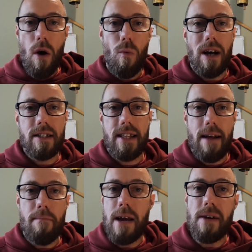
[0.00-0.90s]
whilst
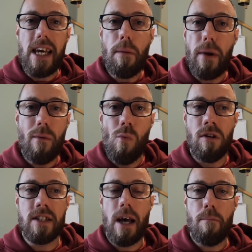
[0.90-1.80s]
then maybe keeping in
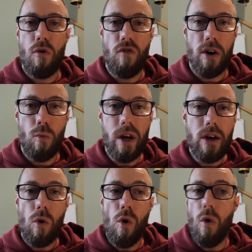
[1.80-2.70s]
1 tempo run a
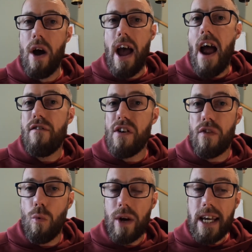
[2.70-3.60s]
week or every
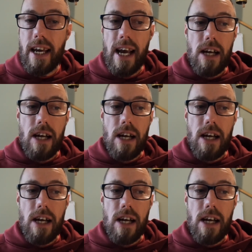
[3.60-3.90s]
other week,